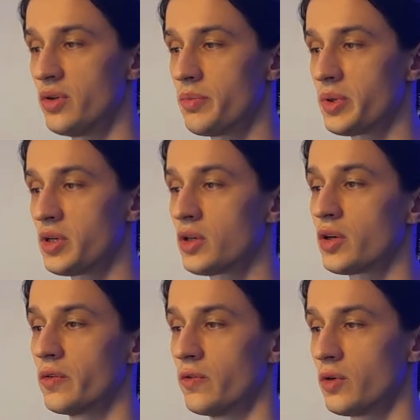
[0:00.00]
Ripper,
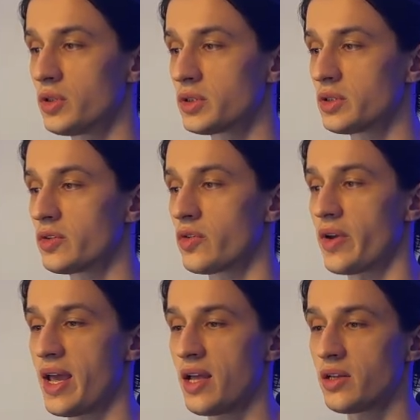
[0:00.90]
converter,
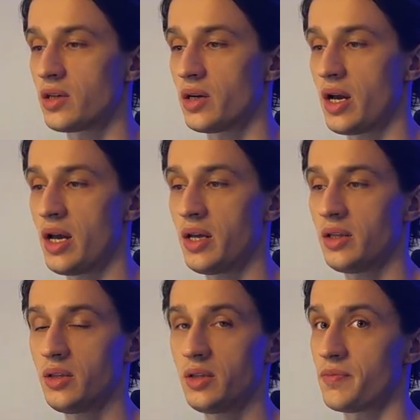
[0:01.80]
creator,
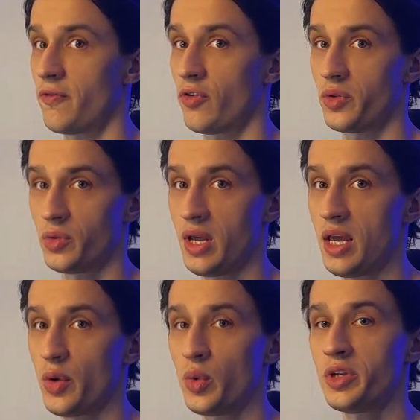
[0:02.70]
and for
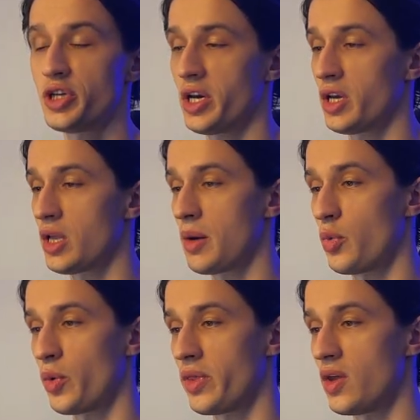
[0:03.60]
today we're checking
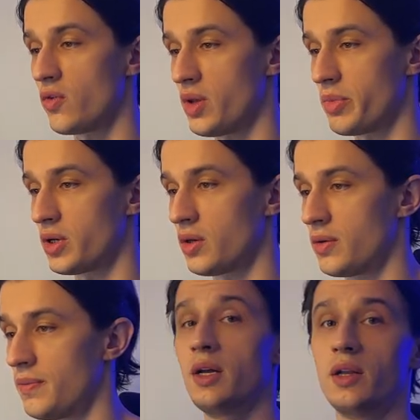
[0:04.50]
up with the Ripper.
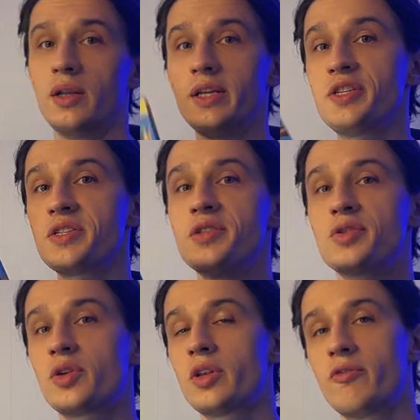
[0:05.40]
Let's just
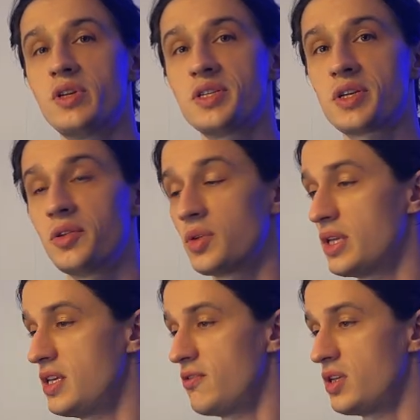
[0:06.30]
insert our disk into
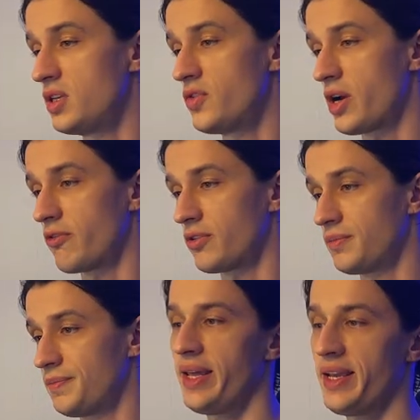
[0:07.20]
the DVD drive.
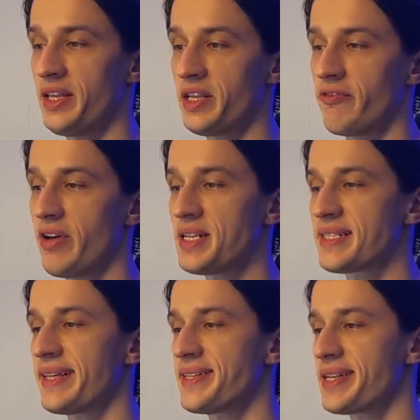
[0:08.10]
The
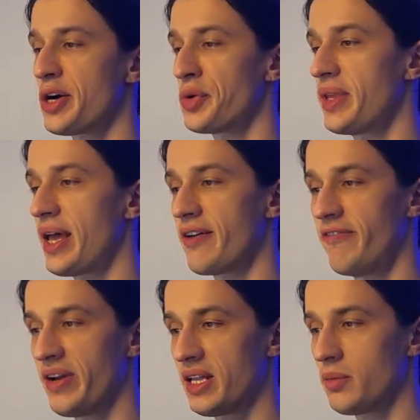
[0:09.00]
interface lays out the
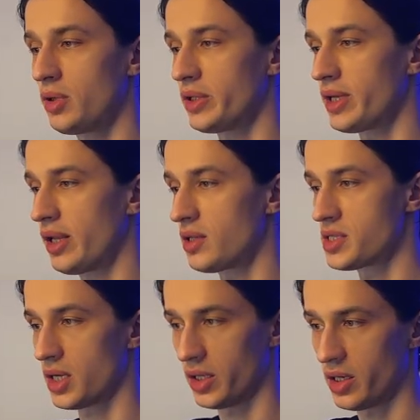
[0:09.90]
available
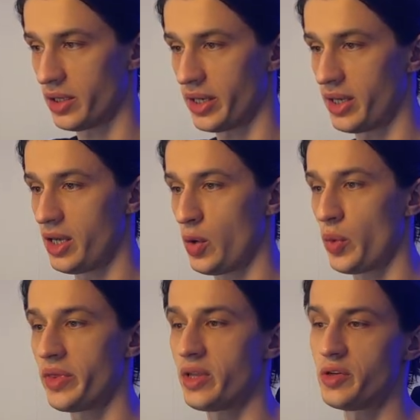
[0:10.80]
titles clearly,
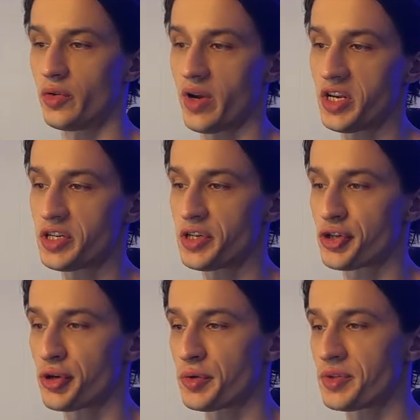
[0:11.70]
with the duration
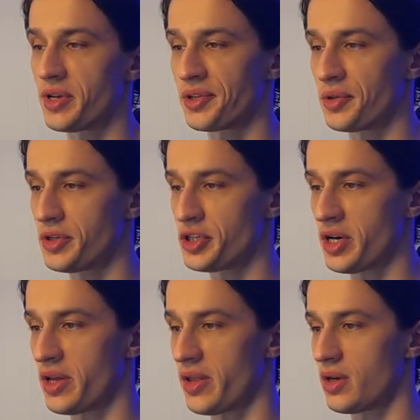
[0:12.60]
shows next to each
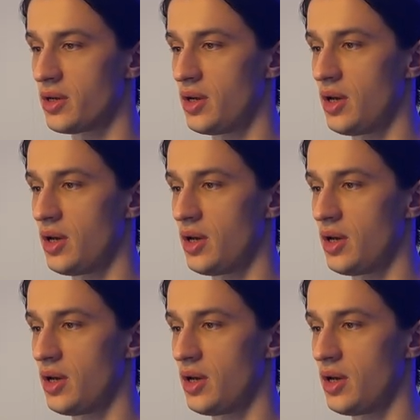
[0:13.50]
other.